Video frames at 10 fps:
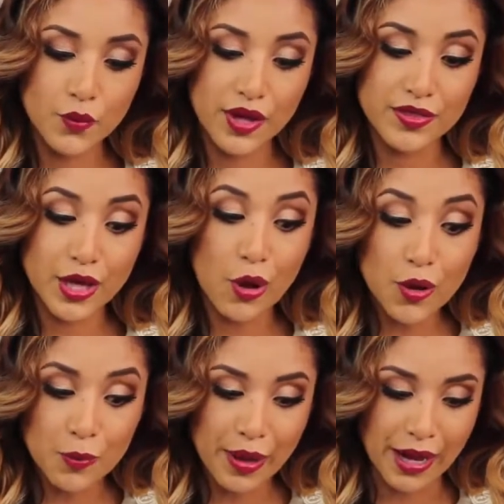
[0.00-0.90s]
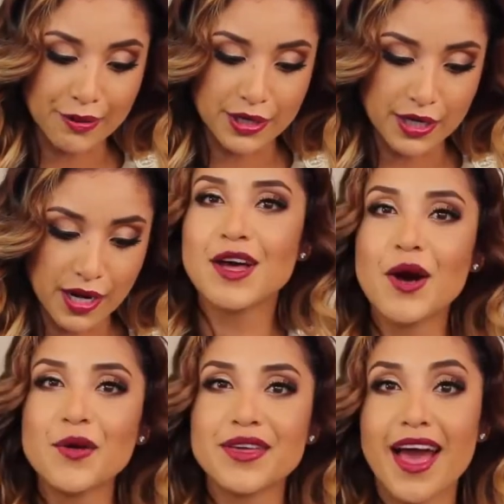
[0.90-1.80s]
with cocoa powder.
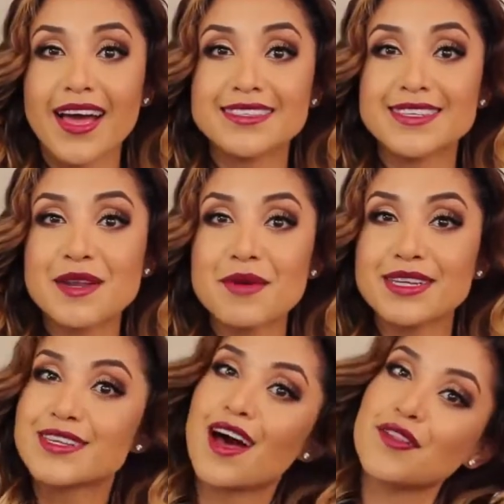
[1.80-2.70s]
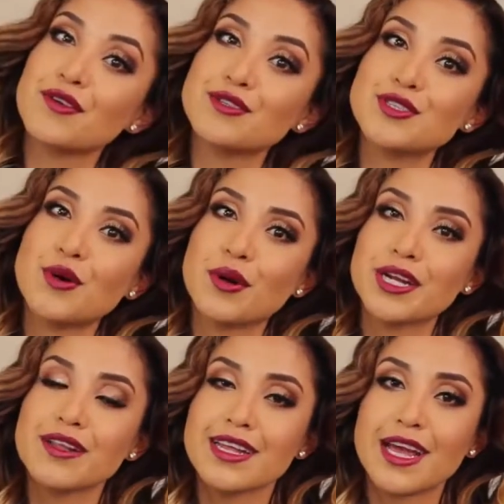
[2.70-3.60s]
So yeah, it's gonna be a talk through
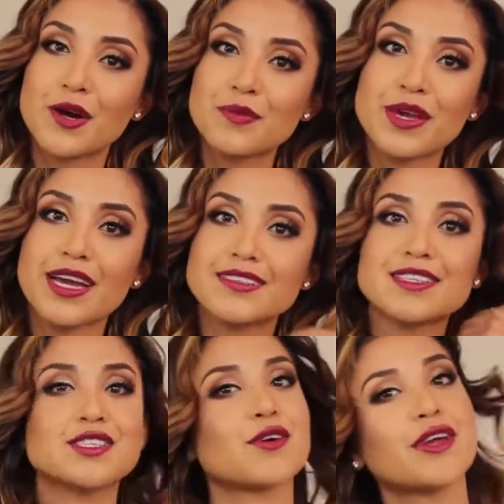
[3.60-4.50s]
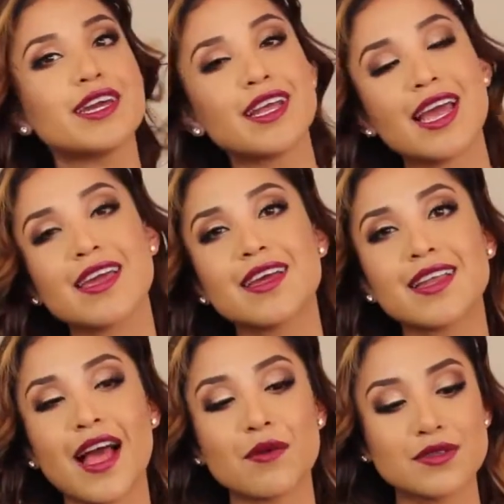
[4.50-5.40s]
tutorial and I hope you guys enjoy it,
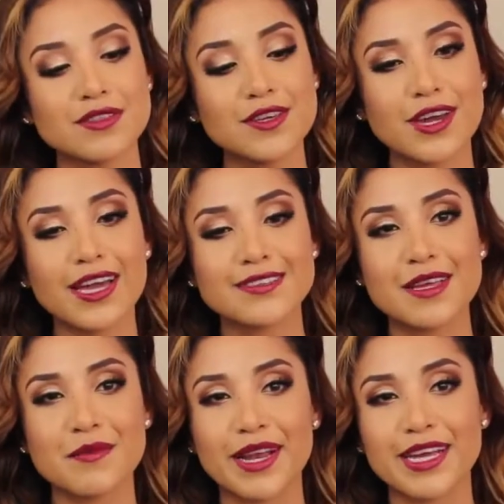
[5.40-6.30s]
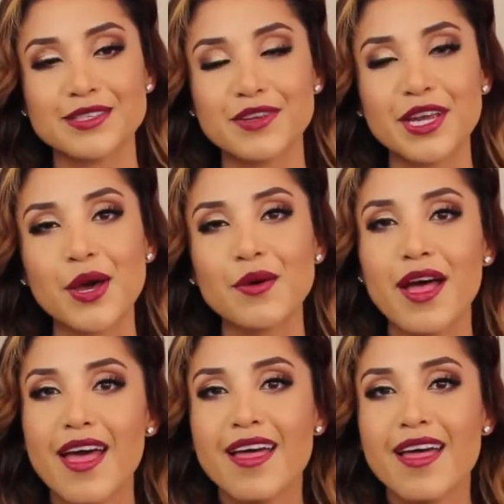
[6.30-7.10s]
and I will see you guys in my next video.